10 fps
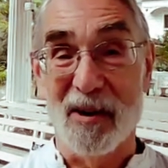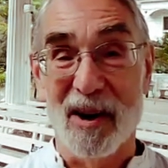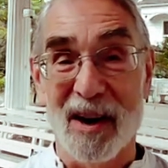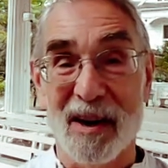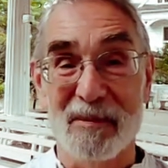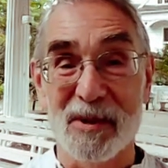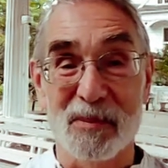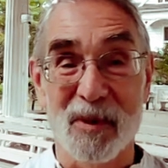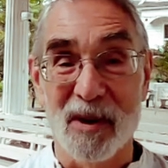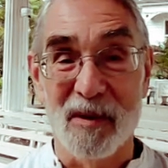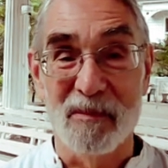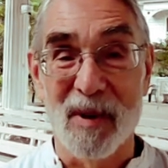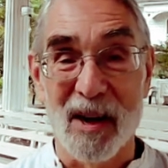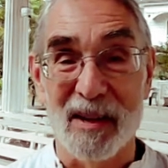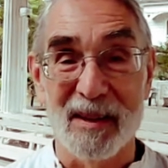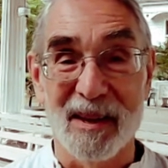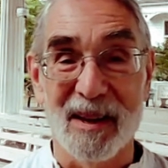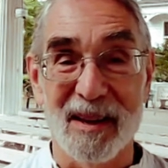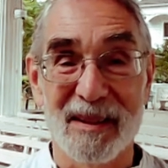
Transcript: Uh, it was one of my uh,